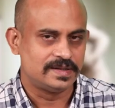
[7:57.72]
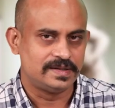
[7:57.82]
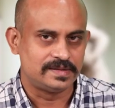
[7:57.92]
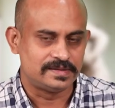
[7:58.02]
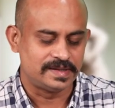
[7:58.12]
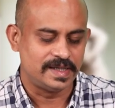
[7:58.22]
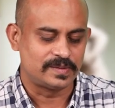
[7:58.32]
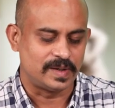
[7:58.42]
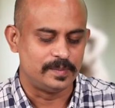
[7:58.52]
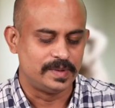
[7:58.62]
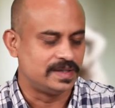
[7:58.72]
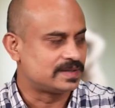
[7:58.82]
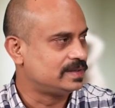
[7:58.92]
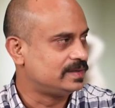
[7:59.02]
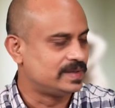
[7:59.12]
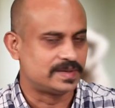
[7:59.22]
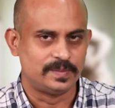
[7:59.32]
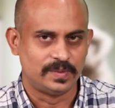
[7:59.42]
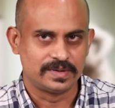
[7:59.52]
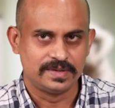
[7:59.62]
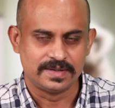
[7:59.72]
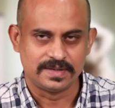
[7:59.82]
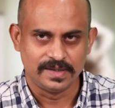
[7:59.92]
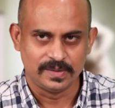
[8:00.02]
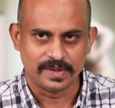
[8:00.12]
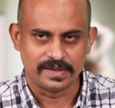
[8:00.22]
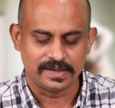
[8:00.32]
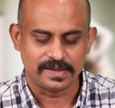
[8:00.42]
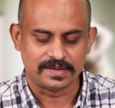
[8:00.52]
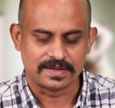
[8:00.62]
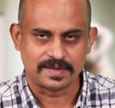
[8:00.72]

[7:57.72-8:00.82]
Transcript: is a rare combination in which both the zero ending and the